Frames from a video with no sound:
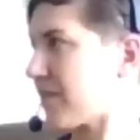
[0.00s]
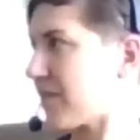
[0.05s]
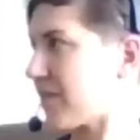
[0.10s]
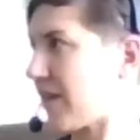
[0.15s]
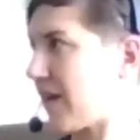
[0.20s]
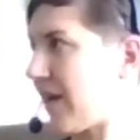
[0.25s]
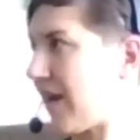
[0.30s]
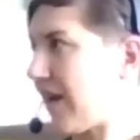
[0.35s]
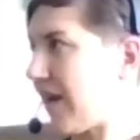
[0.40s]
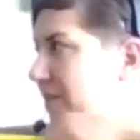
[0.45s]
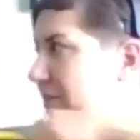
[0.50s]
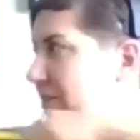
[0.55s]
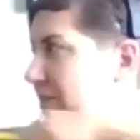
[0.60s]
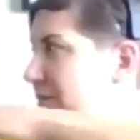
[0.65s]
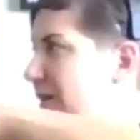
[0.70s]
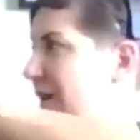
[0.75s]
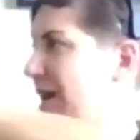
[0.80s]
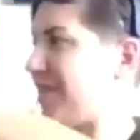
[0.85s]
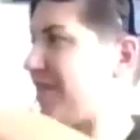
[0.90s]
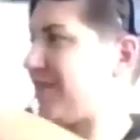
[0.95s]
And
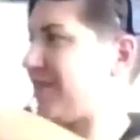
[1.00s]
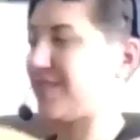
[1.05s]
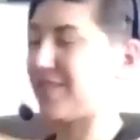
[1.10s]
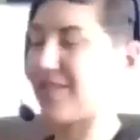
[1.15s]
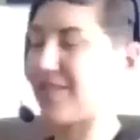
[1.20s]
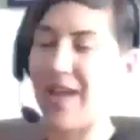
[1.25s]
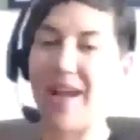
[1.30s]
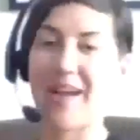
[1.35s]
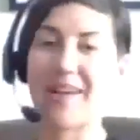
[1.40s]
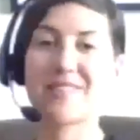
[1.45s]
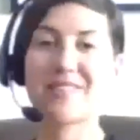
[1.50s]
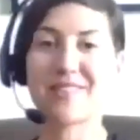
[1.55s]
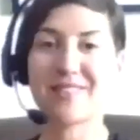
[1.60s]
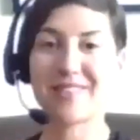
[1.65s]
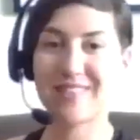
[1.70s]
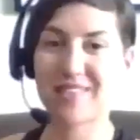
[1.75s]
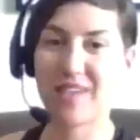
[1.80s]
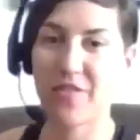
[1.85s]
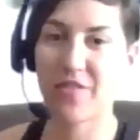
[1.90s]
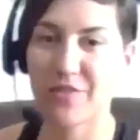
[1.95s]
rest.
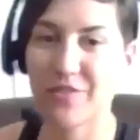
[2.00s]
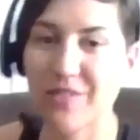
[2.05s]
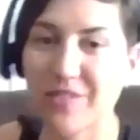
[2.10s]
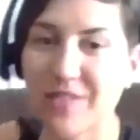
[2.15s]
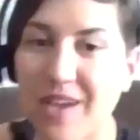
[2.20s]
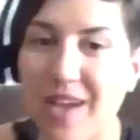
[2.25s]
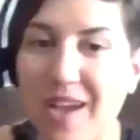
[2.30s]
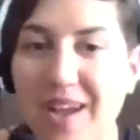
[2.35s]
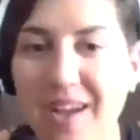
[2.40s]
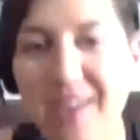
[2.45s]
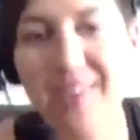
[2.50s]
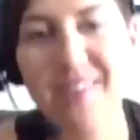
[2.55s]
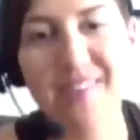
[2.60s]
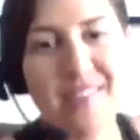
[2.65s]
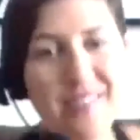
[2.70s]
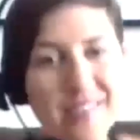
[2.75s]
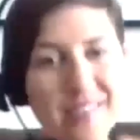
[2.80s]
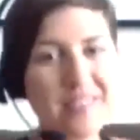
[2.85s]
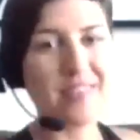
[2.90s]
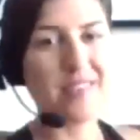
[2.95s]
Excellent. Other side.